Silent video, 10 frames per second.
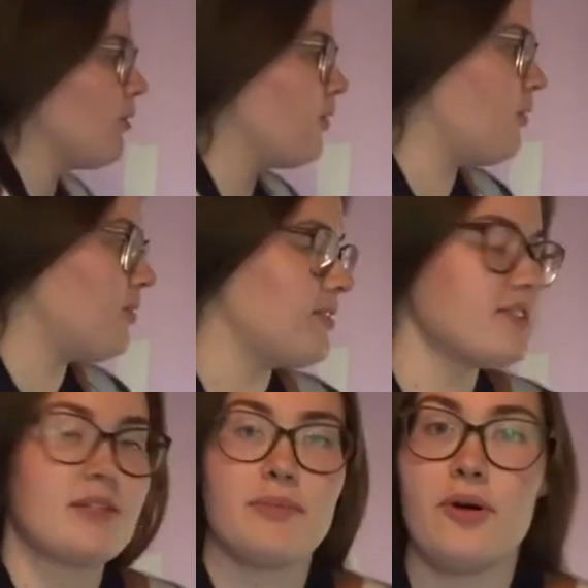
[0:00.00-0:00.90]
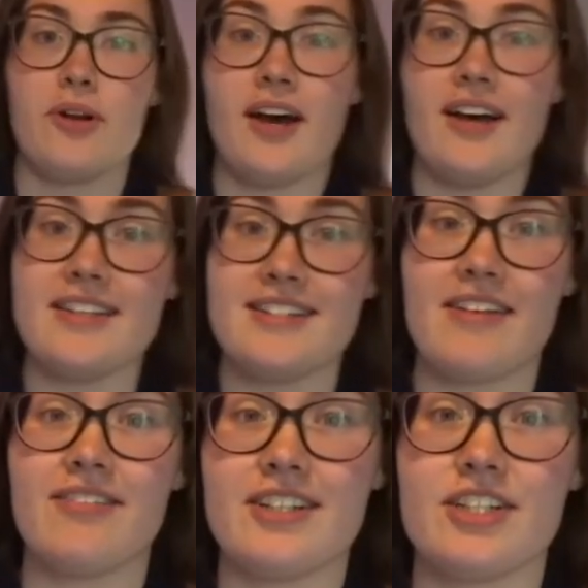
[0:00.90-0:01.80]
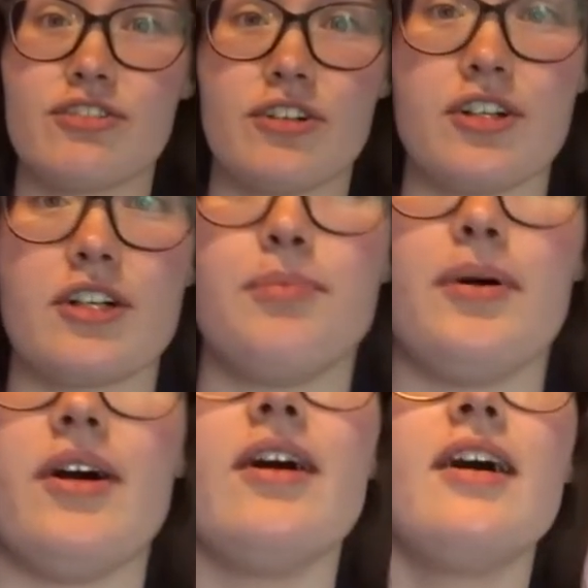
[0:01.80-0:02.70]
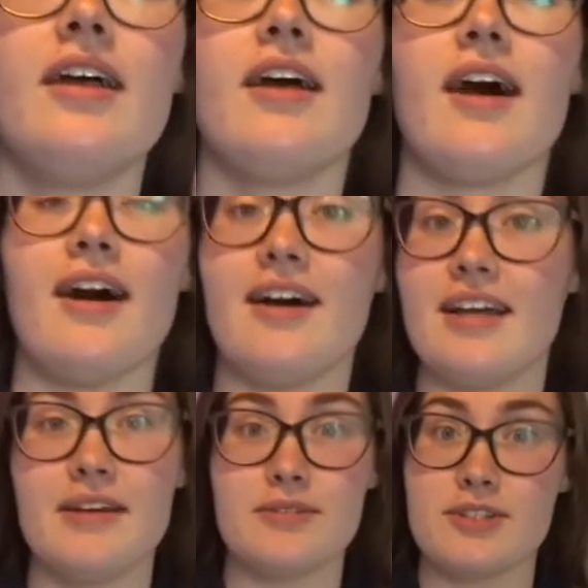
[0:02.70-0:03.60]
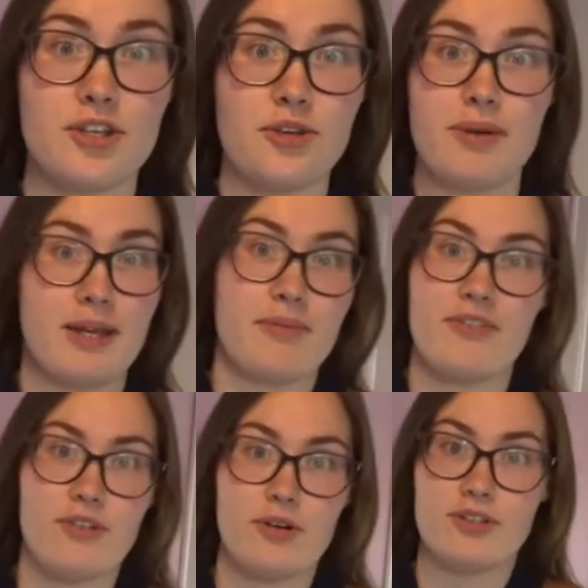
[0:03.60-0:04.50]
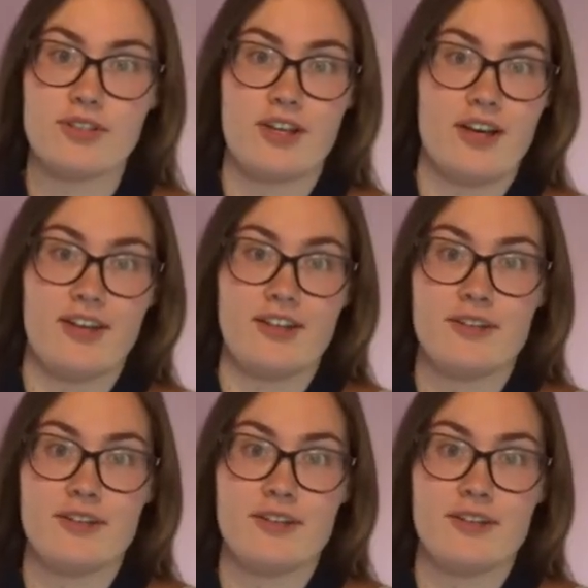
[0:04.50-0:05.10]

or smaller. It's definitely shrunk, but it was too big before, so